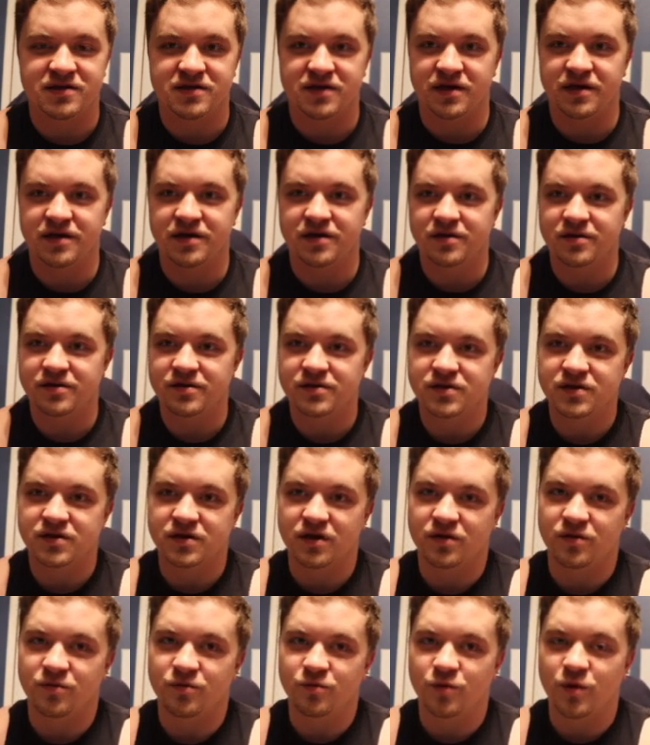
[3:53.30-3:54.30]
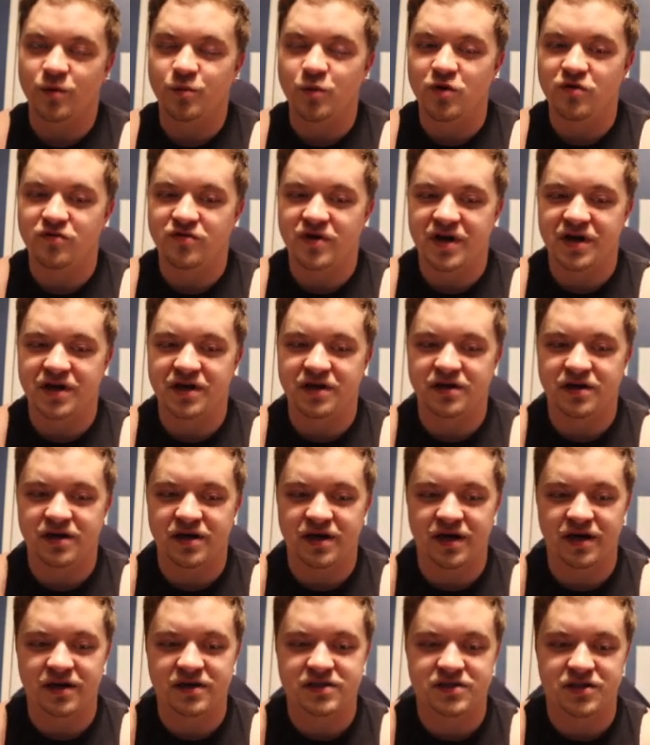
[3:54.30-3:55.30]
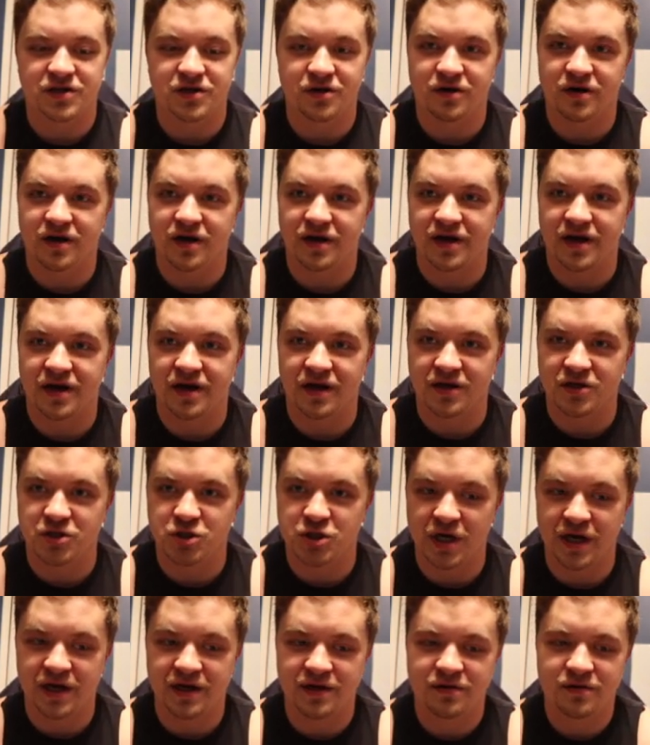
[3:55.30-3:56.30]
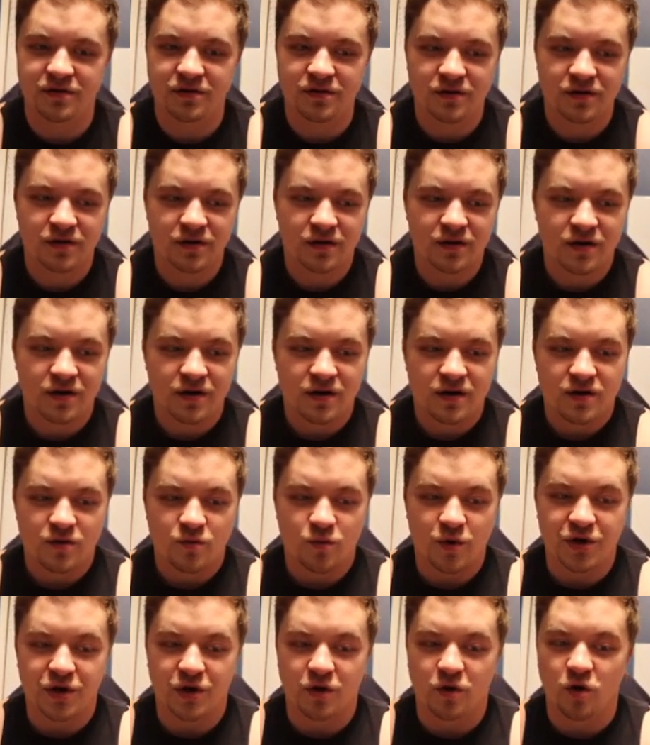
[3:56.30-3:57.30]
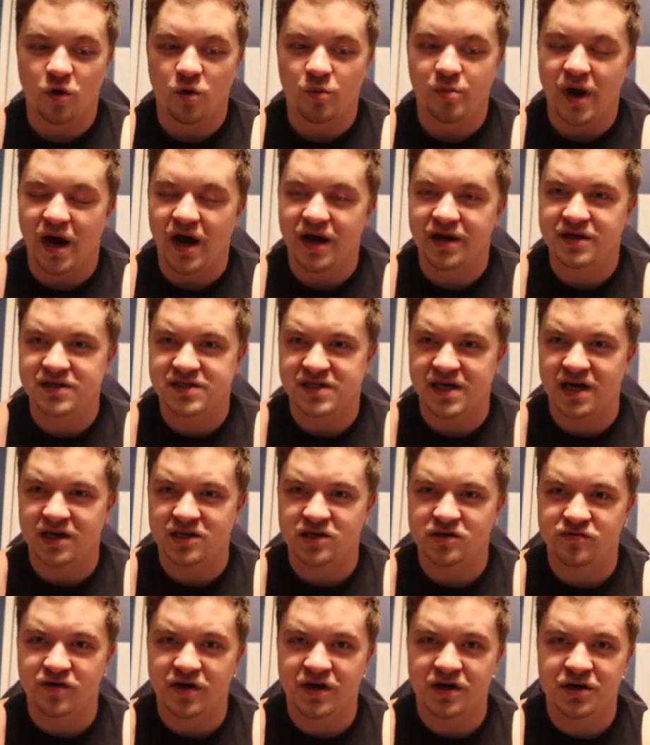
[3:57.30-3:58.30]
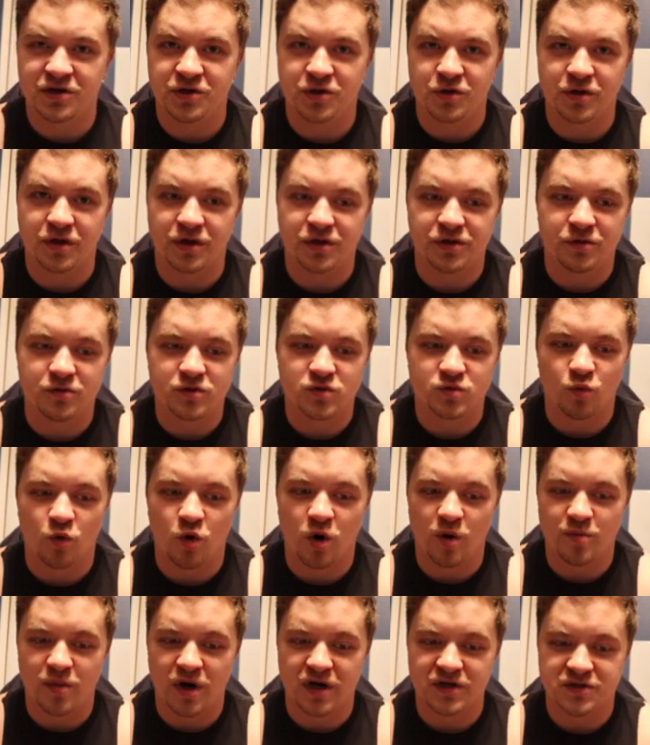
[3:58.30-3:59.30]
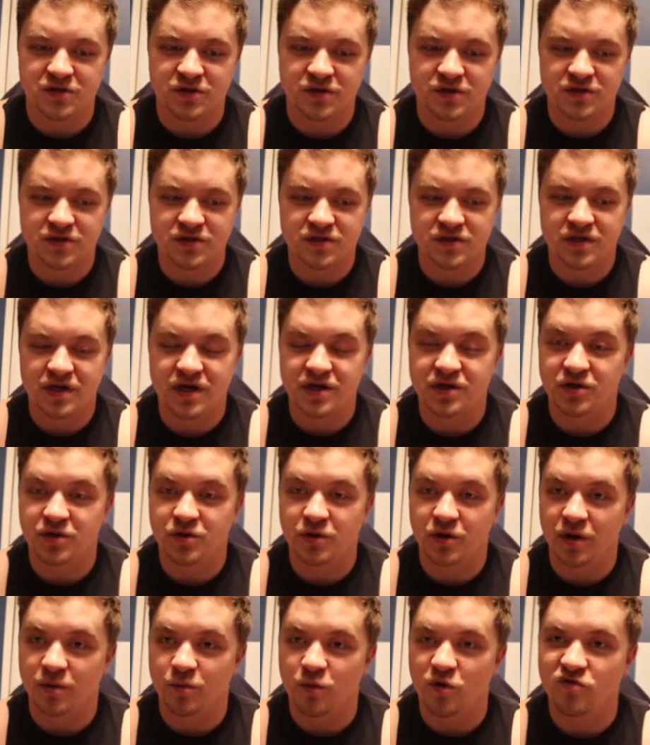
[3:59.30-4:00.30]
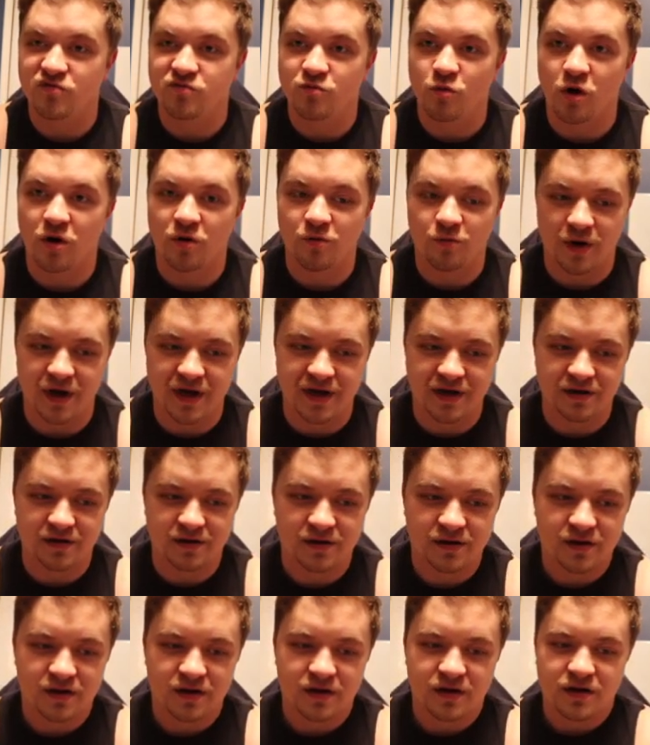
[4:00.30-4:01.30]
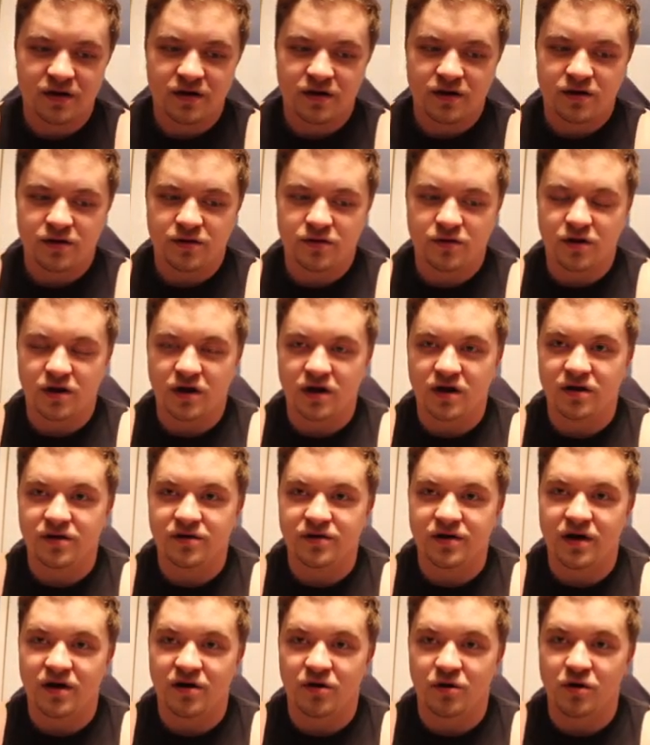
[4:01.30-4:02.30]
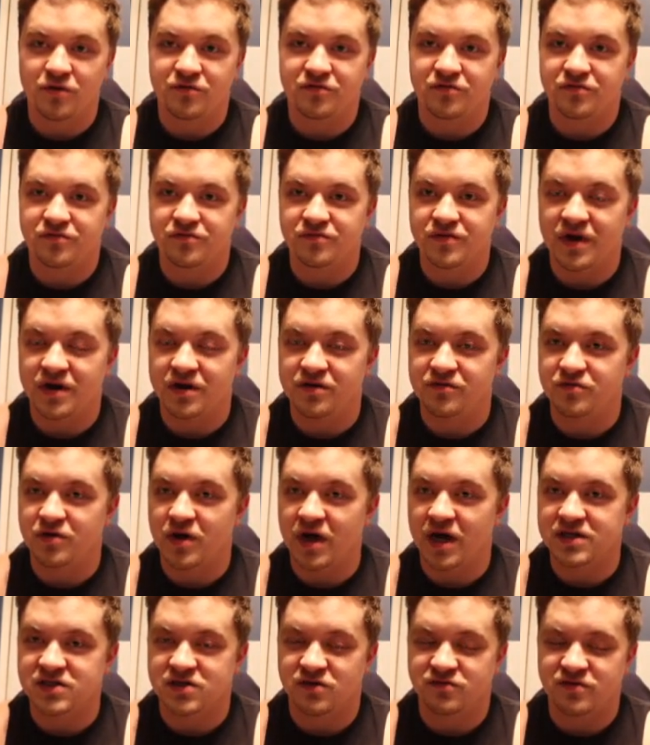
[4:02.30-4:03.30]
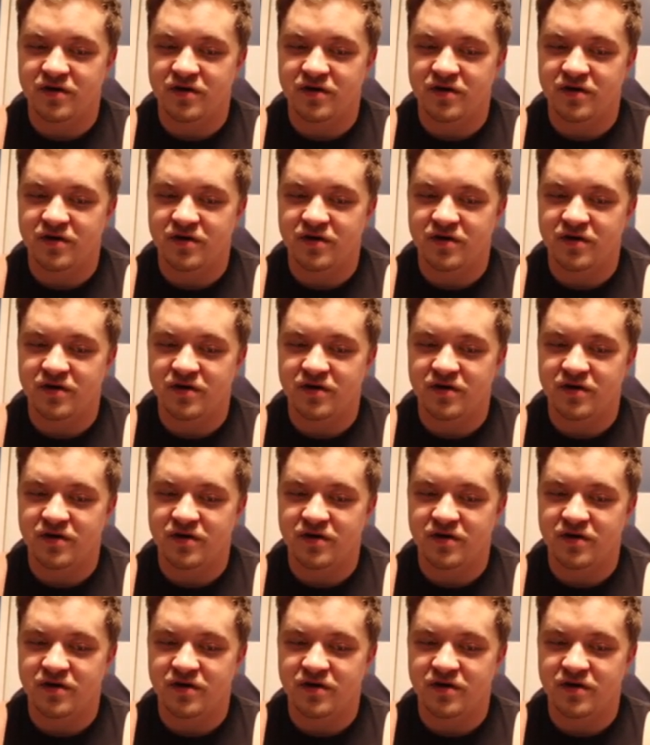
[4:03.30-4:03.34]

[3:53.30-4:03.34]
tight. It's going to remove any kinks in your kinetic chain. When your whole body's activated, you can use more muscles and you can move more weight. I don't know if any of you guys have